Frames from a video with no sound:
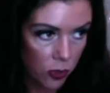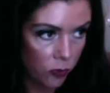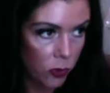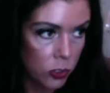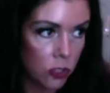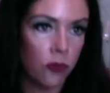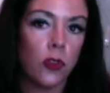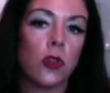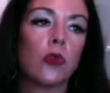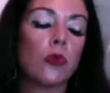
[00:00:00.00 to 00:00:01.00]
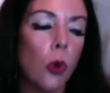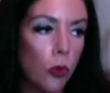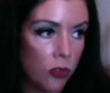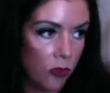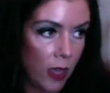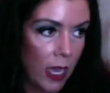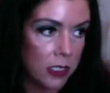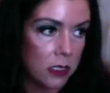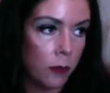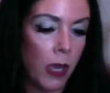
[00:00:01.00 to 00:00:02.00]
for the future, for the growth of
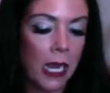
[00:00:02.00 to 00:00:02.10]
that,